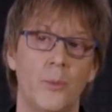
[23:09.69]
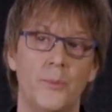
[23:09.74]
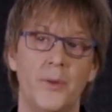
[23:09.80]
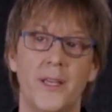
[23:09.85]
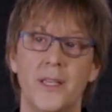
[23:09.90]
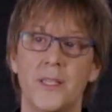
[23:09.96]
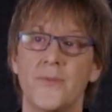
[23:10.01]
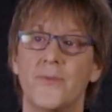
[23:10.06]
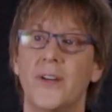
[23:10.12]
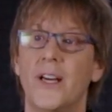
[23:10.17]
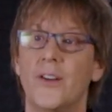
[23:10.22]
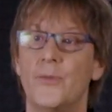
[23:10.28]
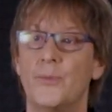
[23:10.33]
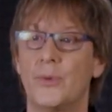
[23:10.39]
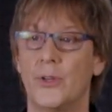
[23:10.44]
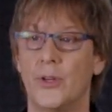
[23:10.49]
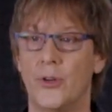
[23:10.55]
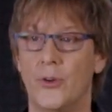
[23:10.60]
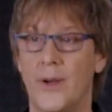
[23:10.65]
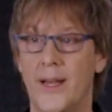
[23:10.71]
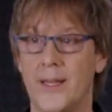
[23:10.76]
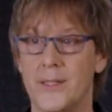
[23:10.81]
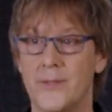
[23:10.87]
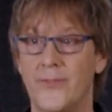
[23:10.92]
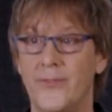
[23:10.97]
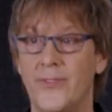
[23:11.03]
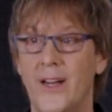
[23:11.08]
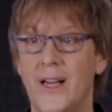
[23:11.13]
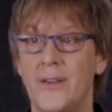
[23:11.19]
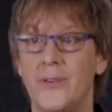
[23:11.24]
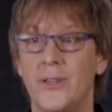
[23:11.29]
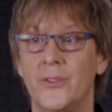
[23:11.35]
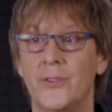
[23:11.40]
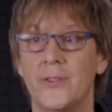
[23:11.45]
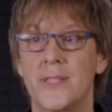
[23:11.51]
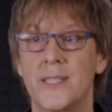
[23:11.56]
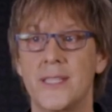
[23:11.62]
PS5 Pro has
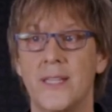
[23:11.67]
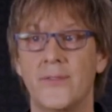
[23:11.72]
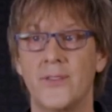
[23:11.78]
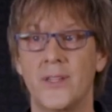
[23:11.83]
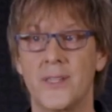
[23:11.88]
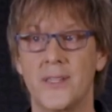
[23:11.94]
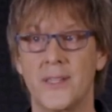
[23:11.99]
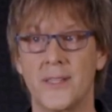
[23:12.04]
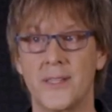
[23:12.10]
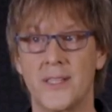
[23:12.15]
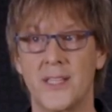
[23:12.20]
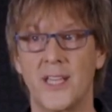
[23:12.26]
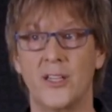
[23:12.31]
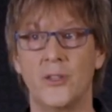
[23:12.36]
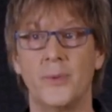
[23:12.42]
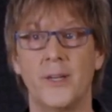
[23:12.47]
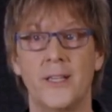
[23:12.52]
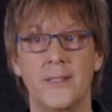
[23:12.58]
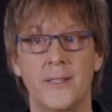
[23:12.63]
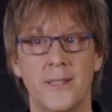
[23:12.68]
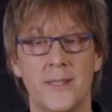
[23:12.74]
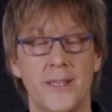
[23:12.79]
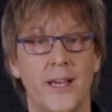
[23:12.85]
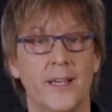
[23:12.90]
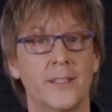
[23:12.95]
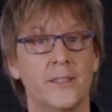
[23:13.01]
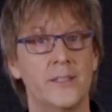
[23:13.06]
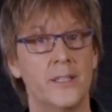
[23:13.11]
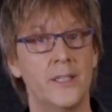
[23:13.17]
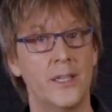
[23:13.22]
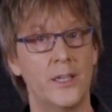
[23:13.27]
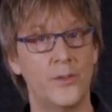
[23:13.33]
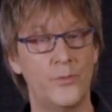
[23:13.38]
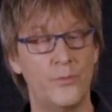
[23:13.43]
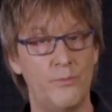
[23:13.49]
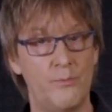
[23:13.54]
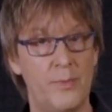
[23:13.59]
576 gigabytes a second
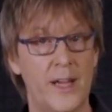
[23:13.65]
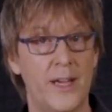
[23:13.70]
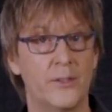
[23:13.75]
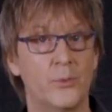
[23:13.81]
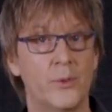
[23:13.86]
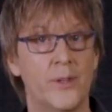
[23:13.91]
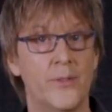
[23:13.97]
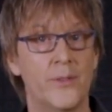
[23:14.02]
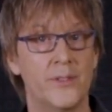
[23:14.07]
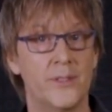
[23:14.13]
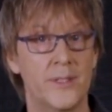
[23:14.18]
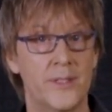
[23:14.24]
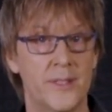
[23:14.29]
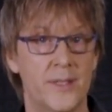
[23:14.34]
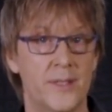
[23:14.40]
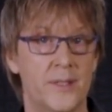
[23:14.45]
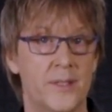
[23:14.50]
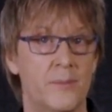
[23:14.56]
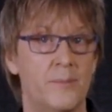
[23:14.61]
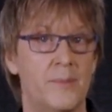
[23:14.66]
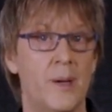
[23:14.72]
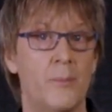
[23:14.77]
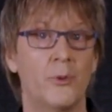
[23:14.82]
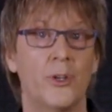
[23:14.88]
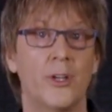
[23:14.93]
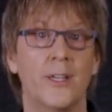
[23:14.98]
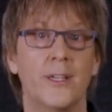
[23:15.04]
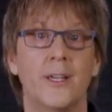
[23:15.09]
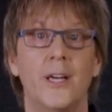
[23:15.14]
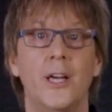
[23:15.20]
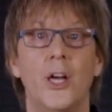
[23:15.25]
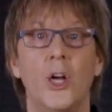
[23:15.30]
of bandwidth to system memory.